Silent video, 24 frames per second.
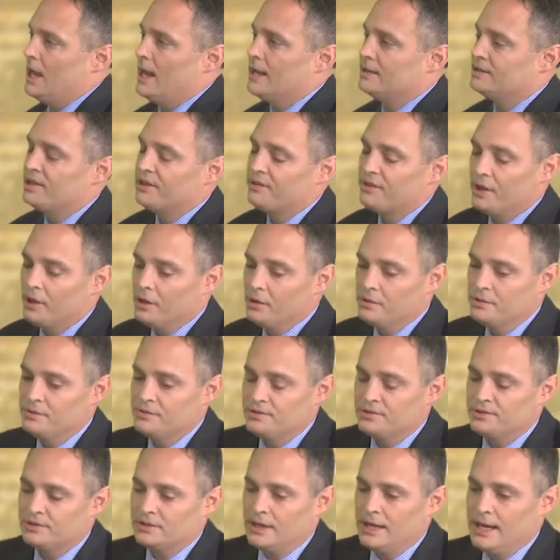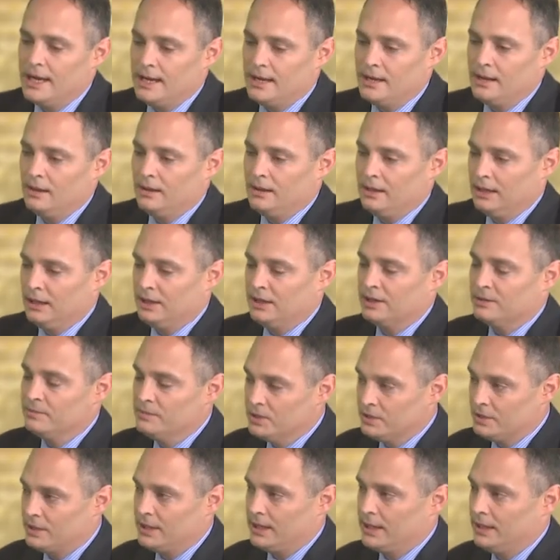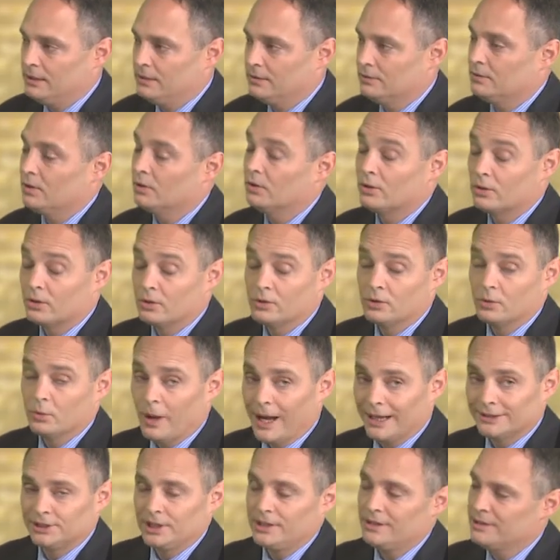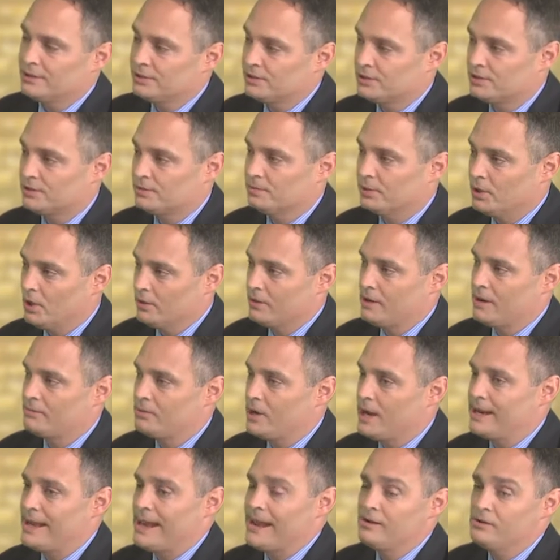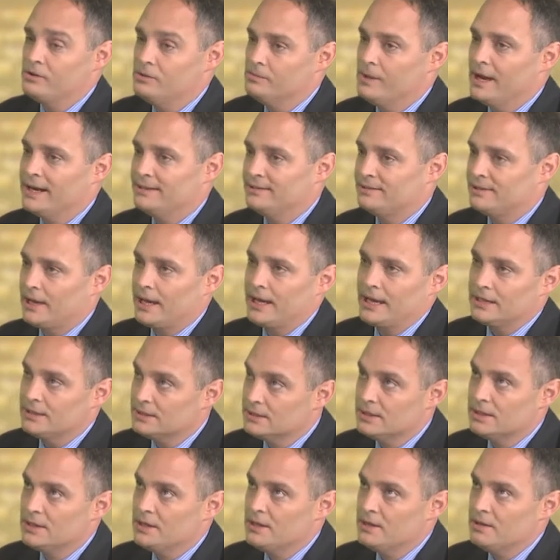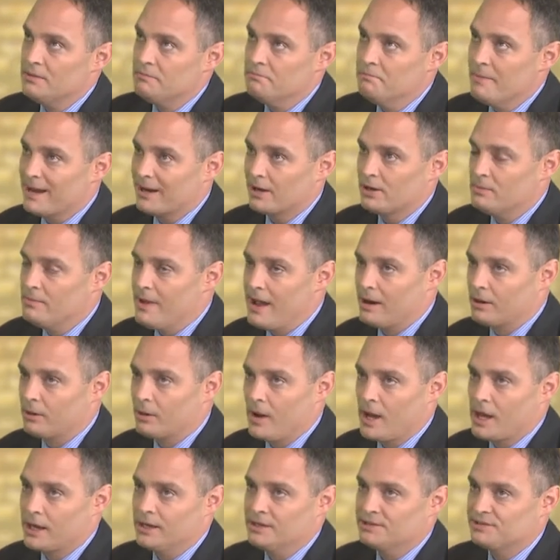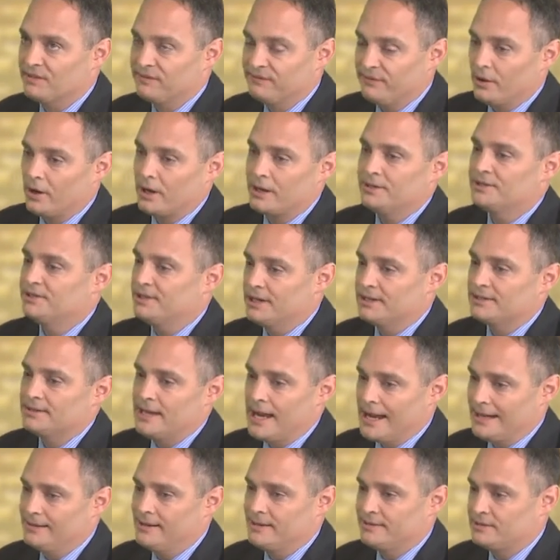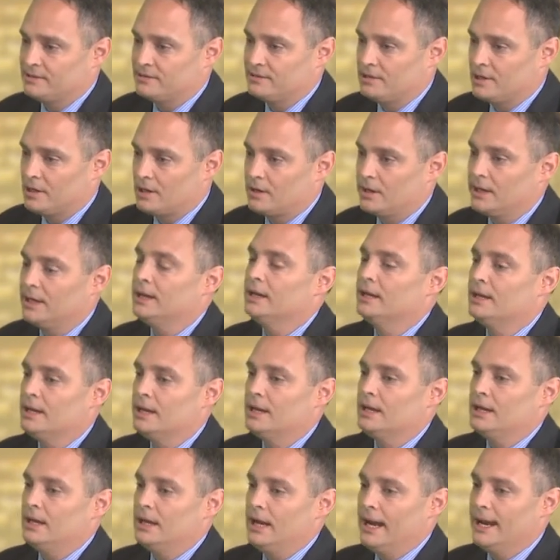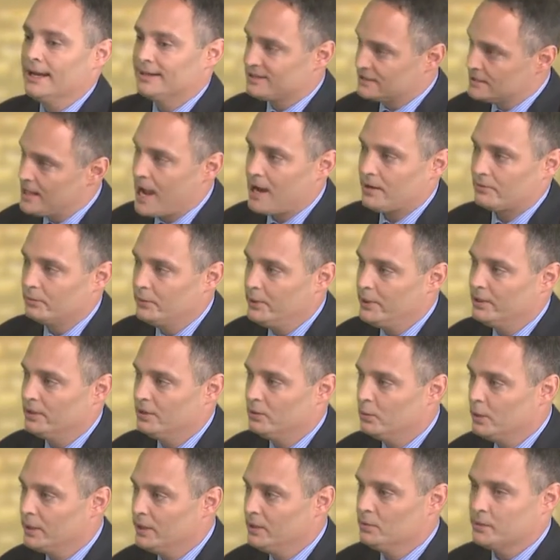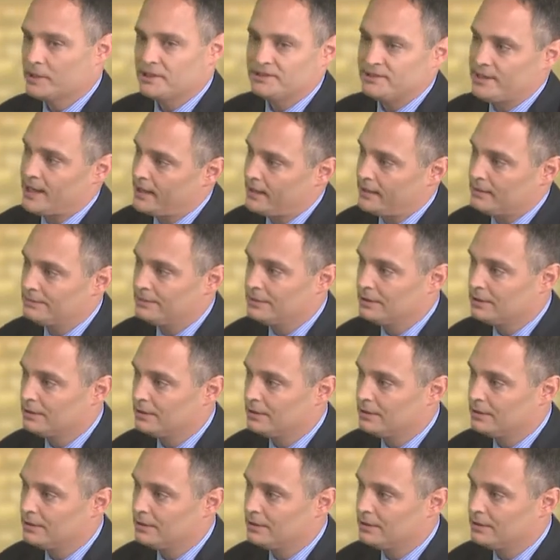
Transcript: And to those in the community or who are watching this program right now who might say, medical marijuana is a farce, it's not necessary, it's not real, what do you want to say to them?